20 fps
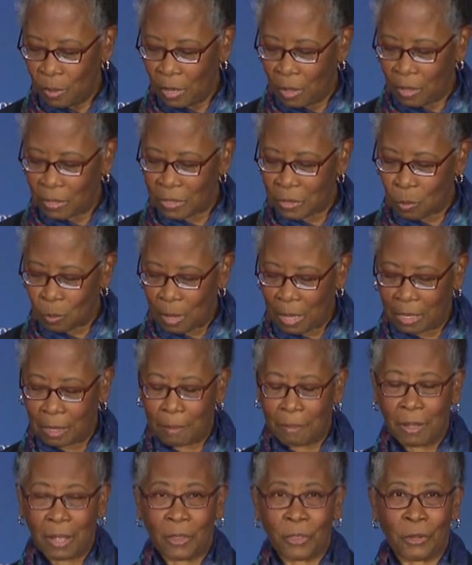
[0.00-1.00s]
We also
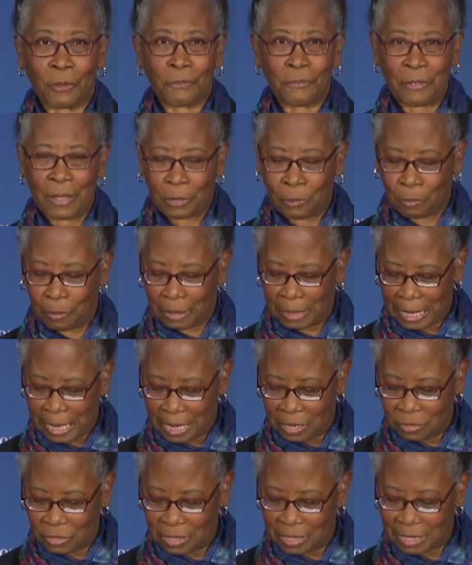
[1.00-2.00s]
welcome other federal
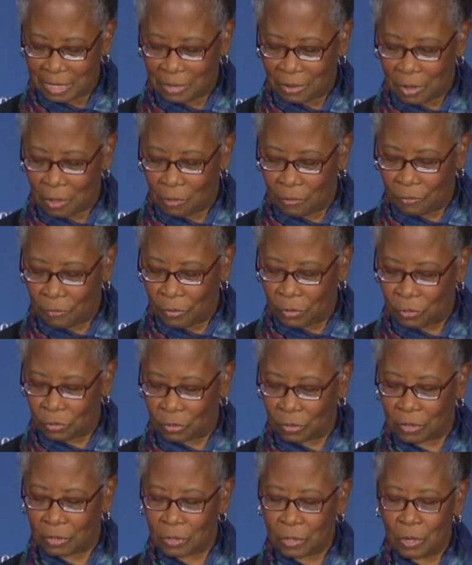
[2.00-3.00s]
agency
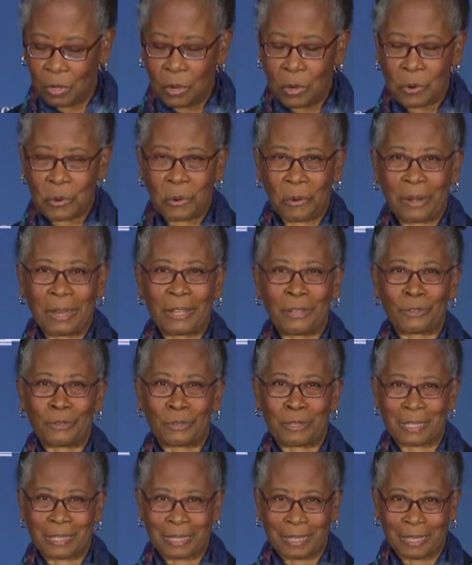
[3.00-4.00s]
officials who are
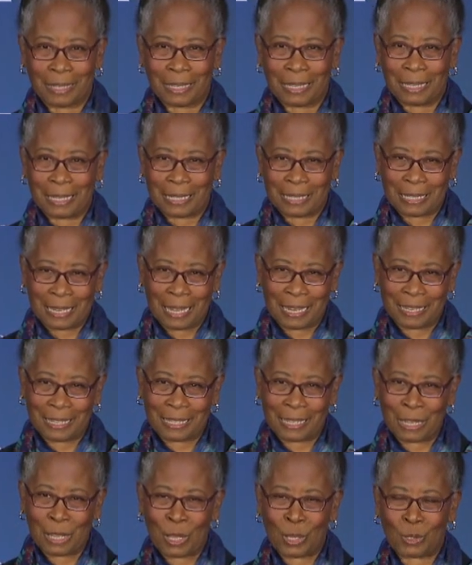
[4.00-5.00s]
interested in
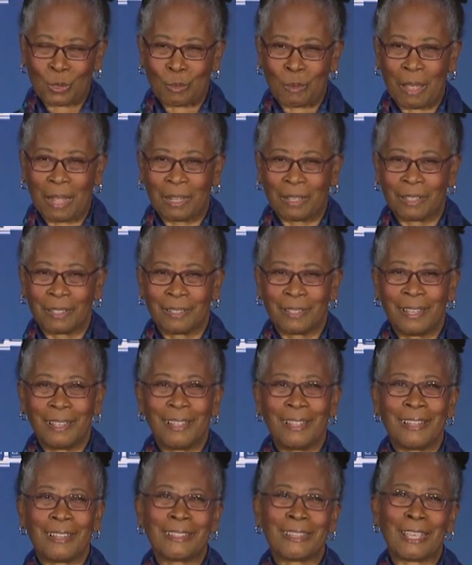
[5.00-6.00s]
attending as well.
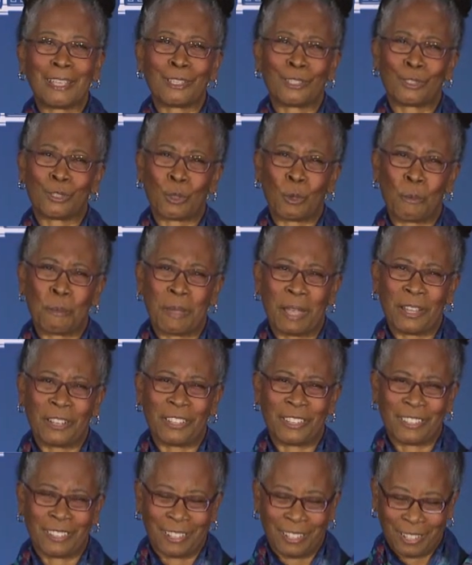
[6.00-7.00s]
Thanks so
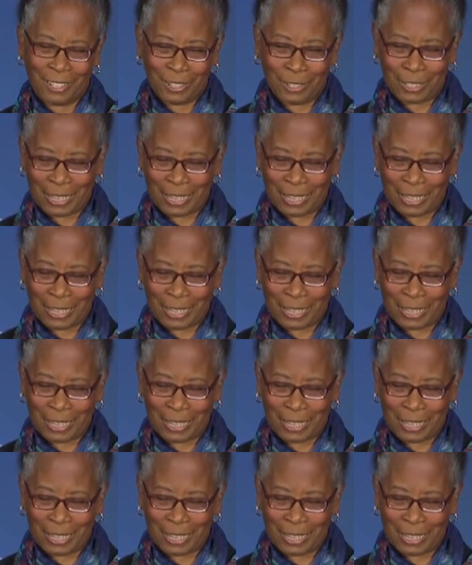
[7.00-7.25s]
much.